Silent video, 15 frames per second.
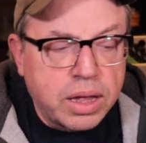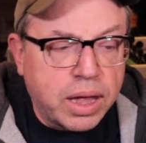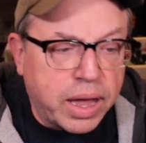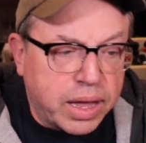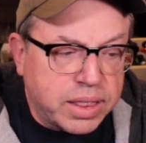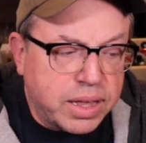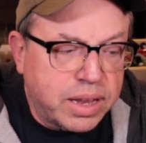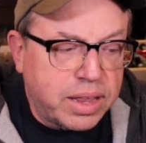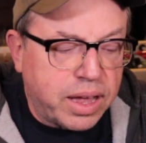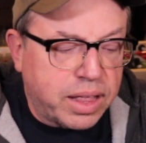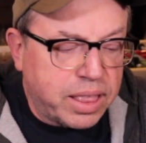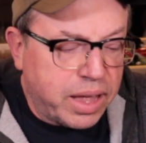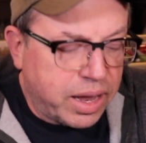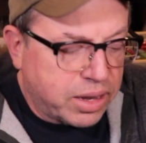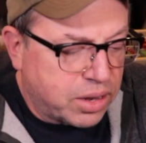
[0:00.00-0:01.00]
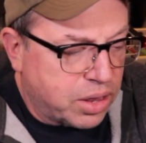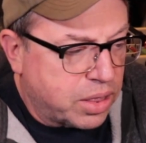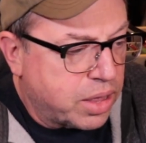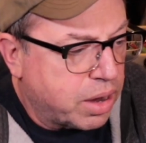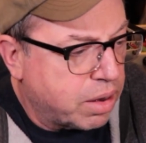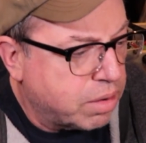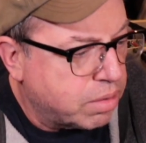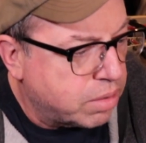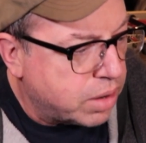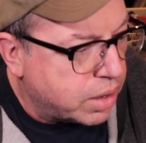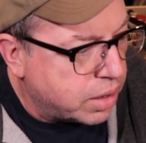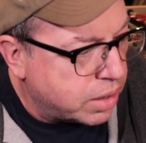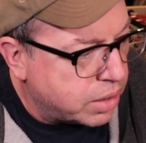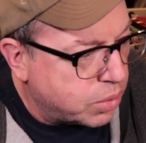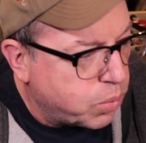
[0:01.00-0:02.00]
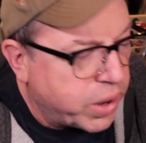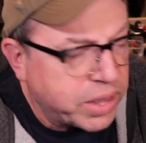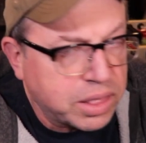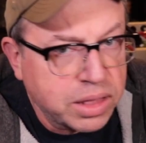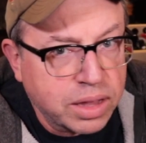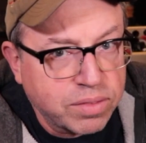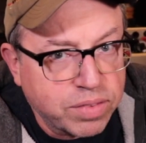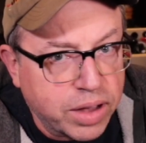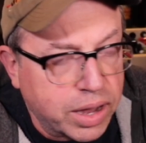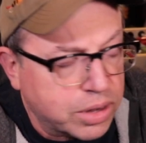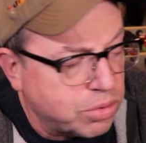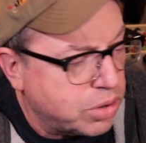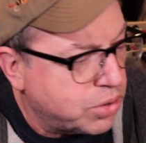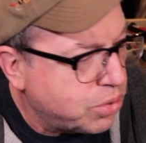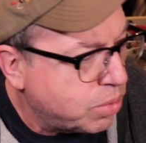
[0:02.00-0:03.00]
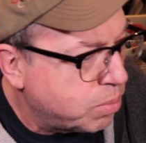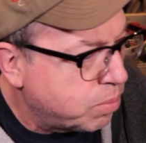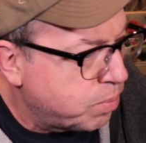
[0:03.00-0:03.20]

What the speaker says: and they take that to their whitening factories.